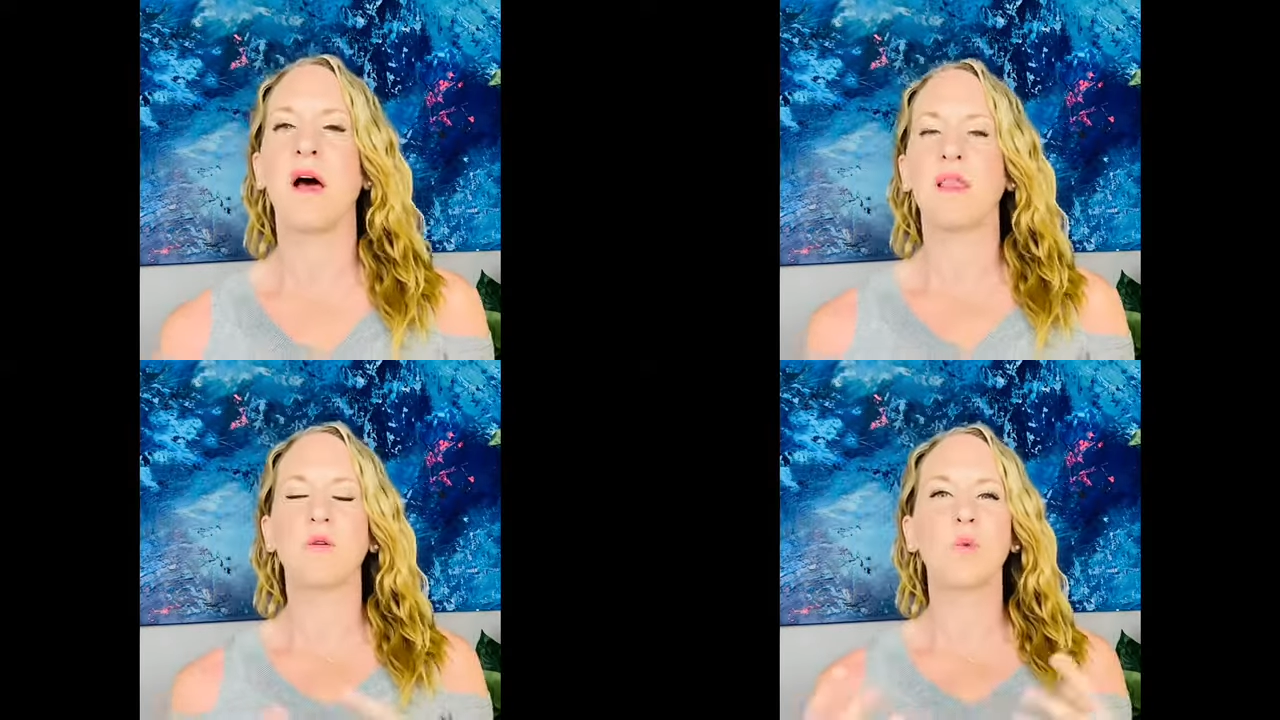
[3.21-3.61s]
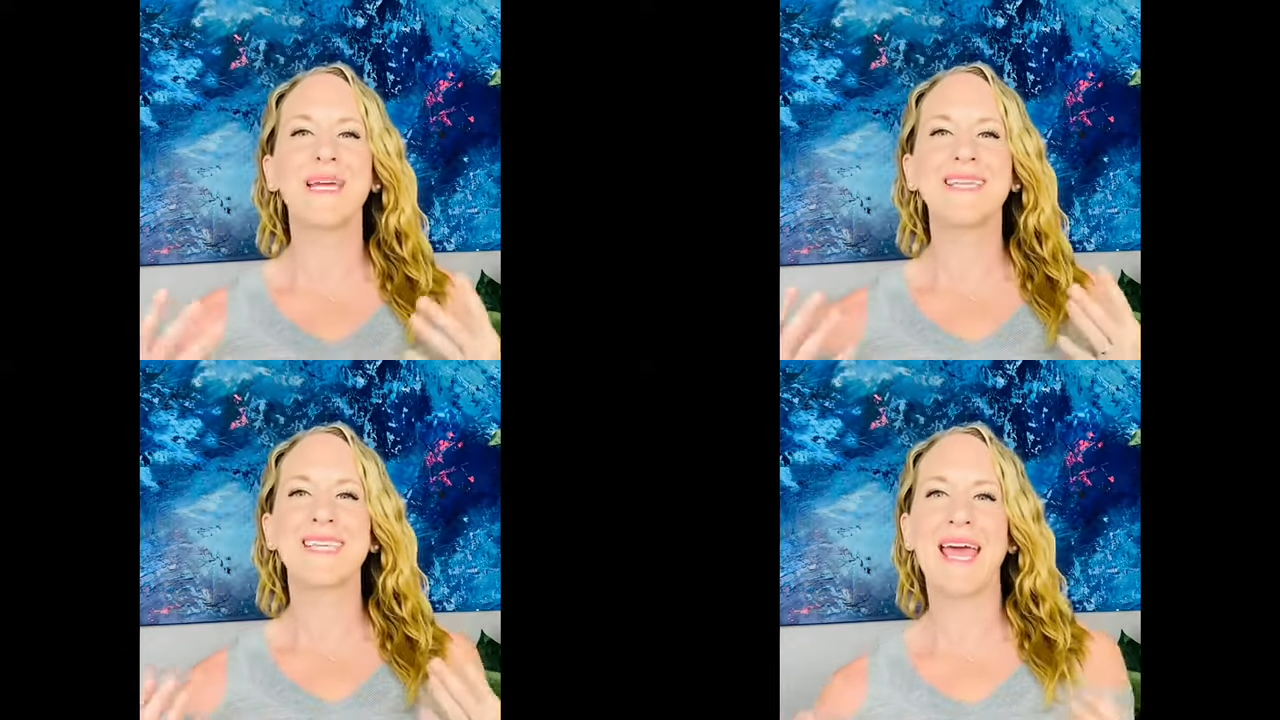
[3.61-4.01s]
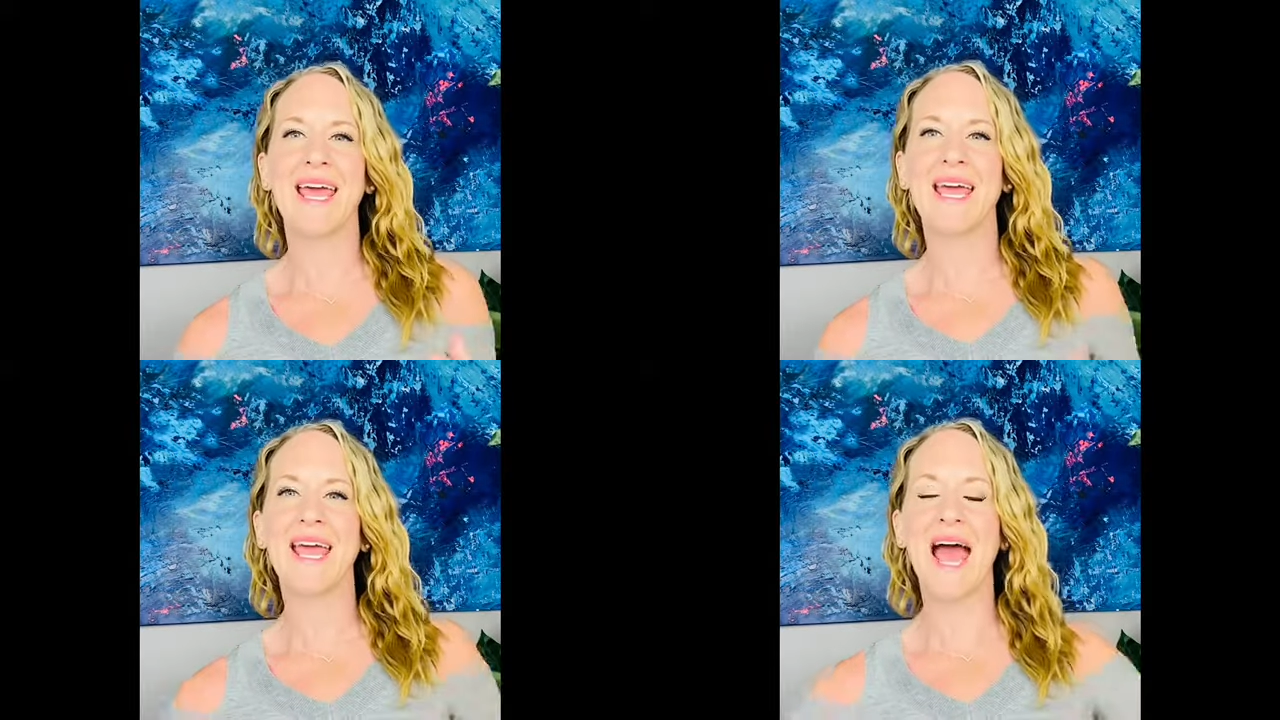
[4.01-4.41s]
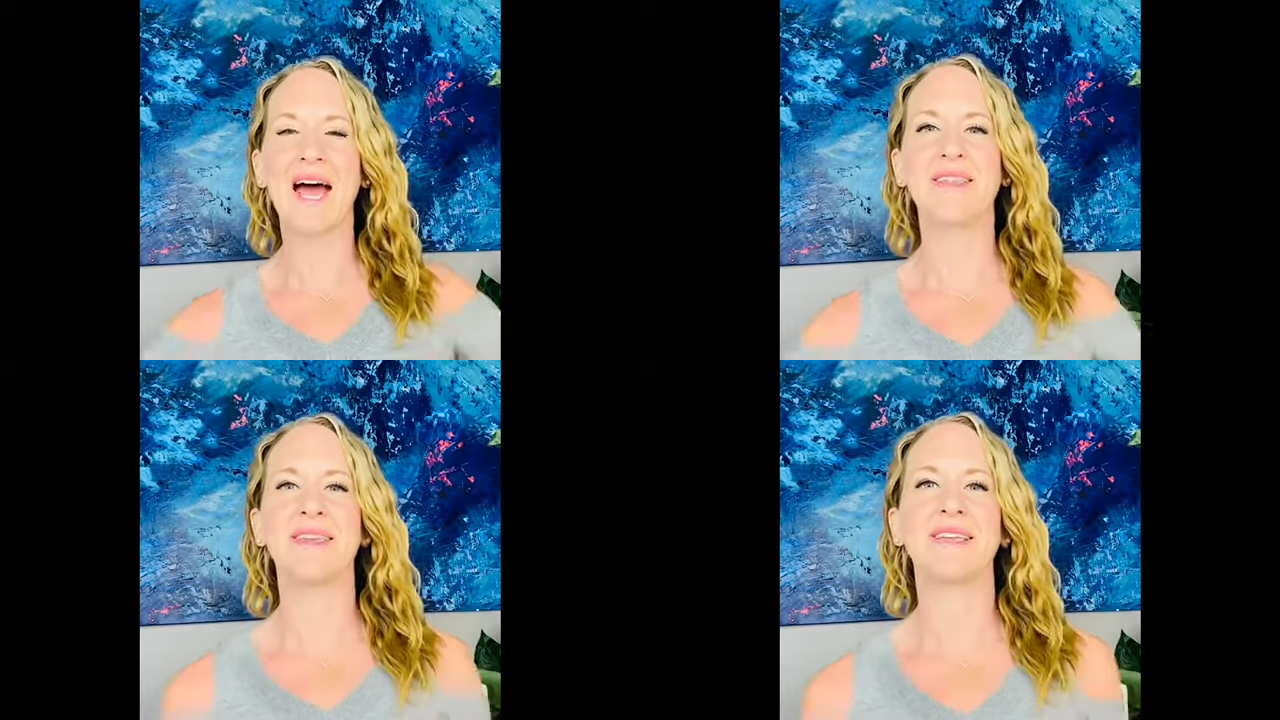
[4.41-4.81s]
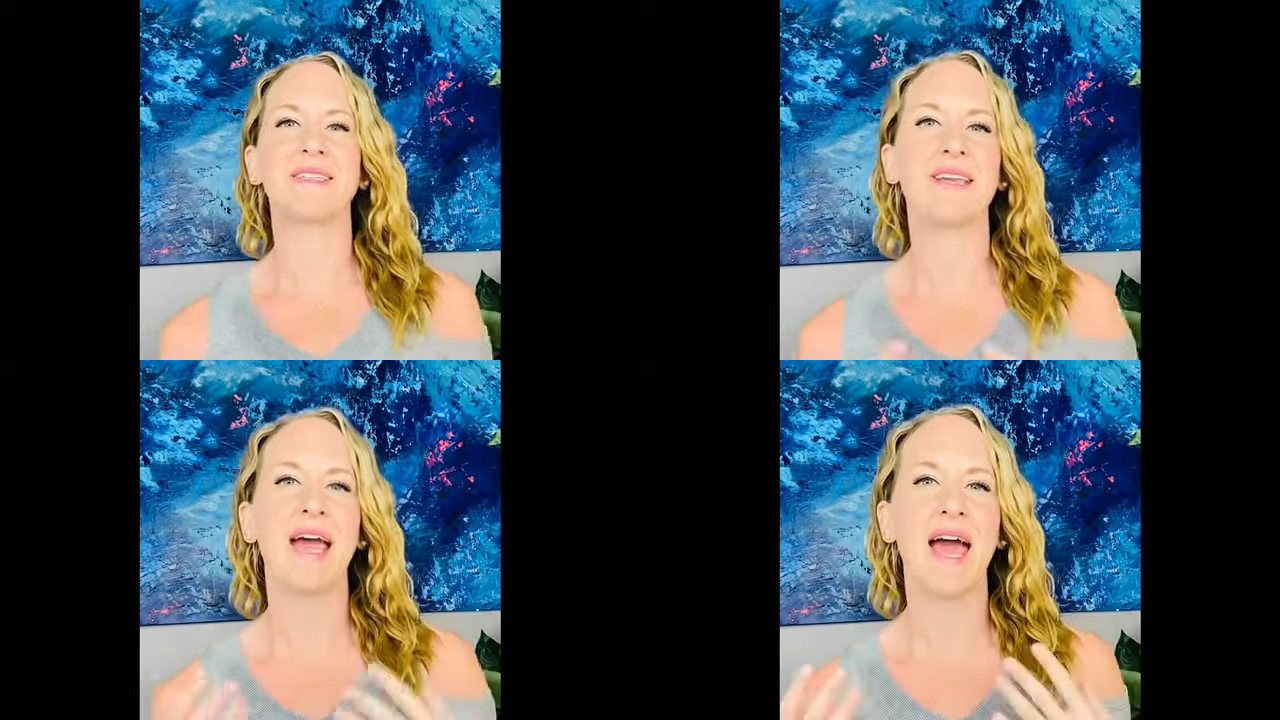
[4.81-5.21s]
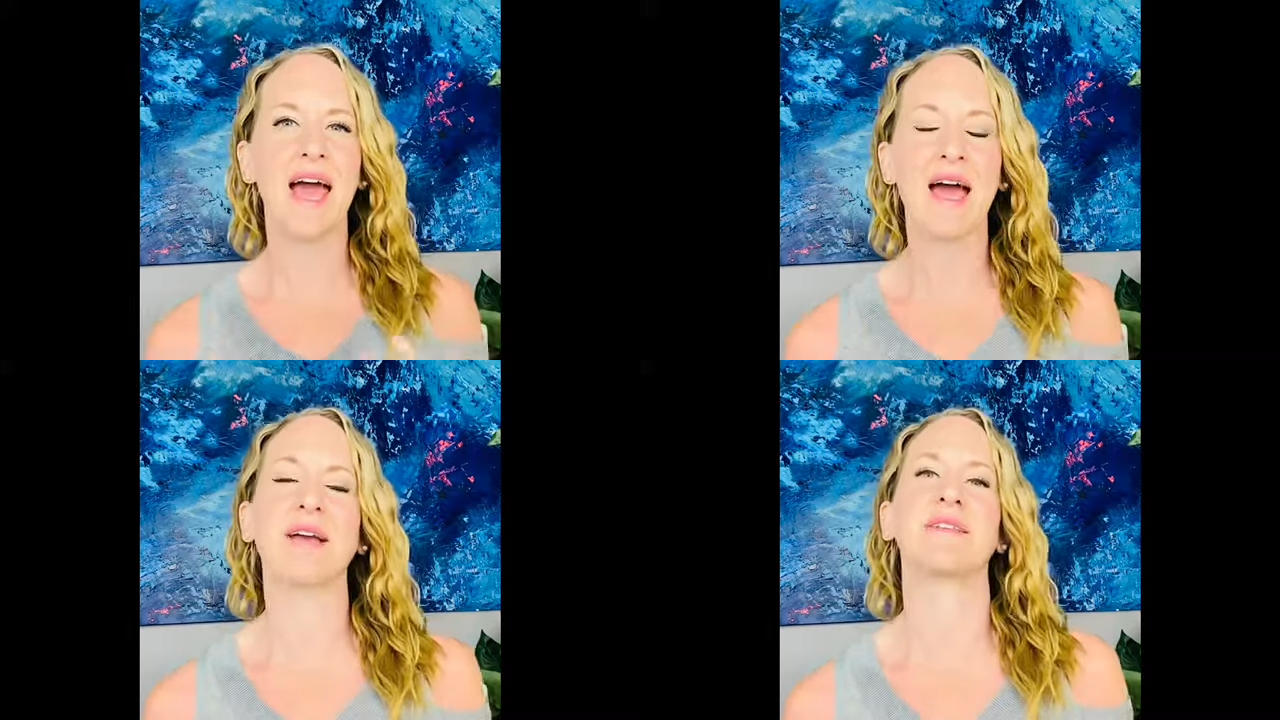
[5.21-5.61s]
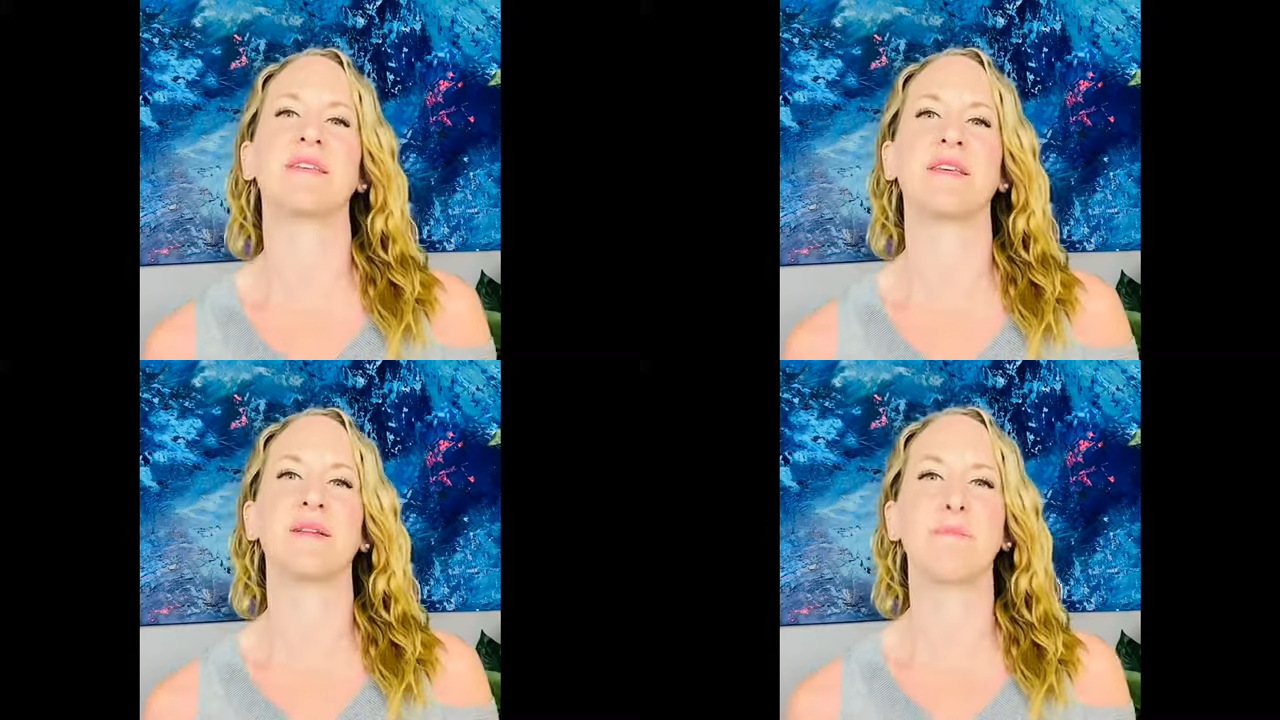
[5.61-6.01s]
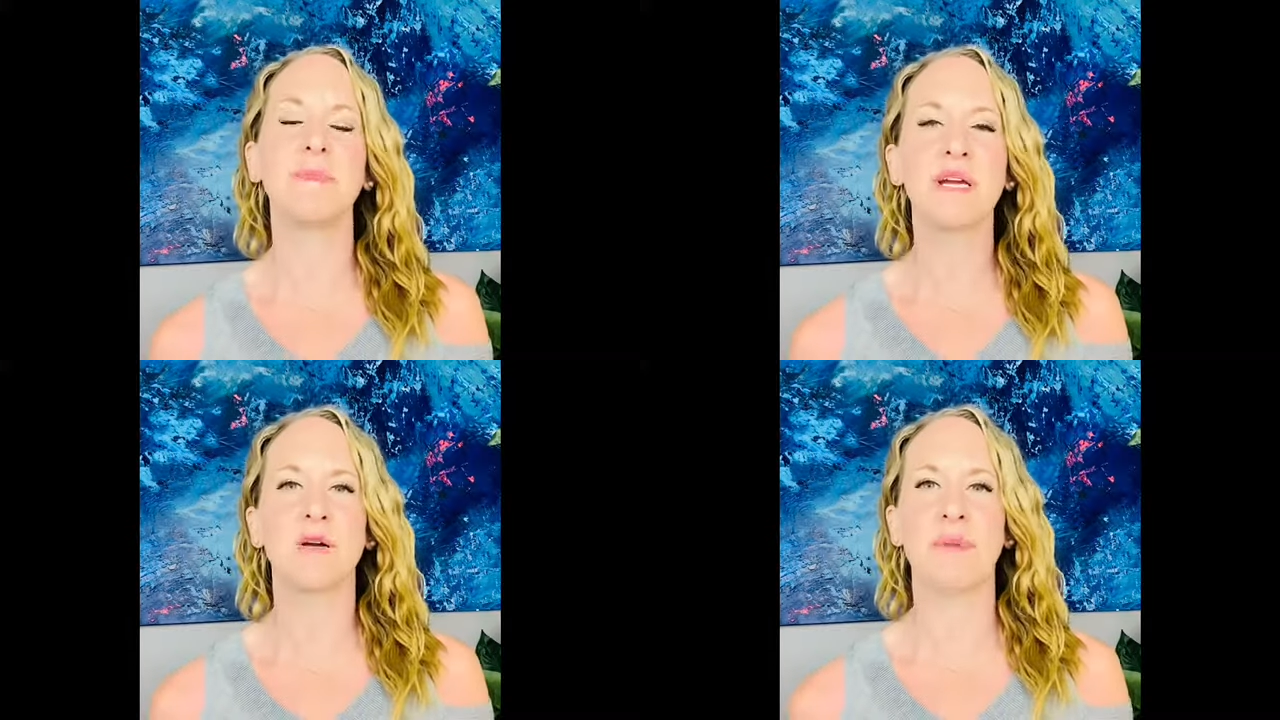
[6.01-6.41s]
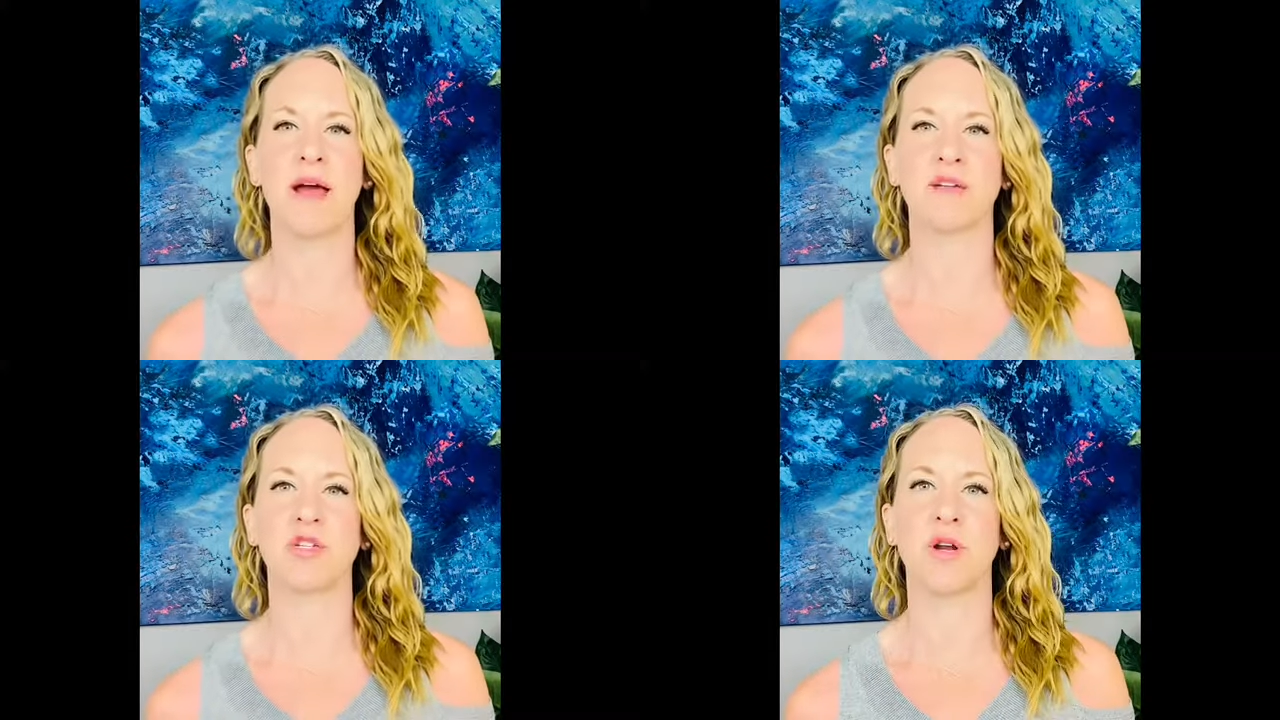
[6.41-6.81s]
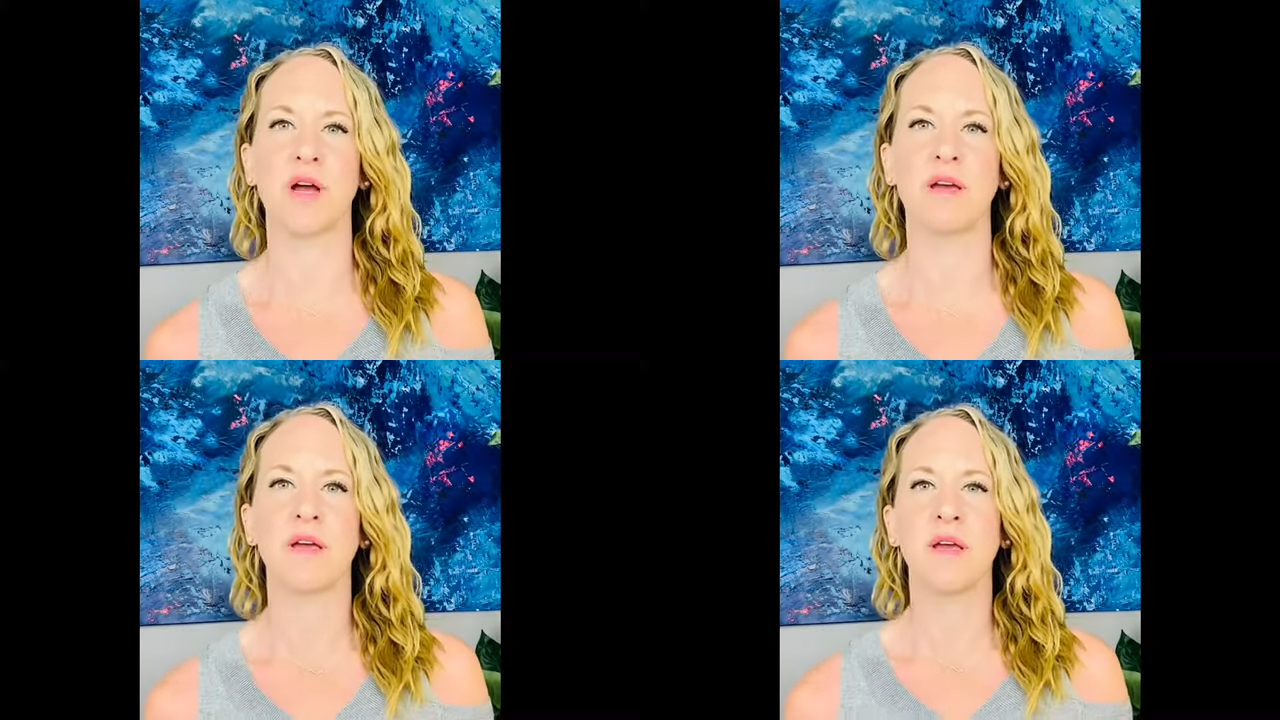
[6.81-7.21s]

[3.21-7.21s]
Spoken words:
Louise Hay had this excellent mirror mantra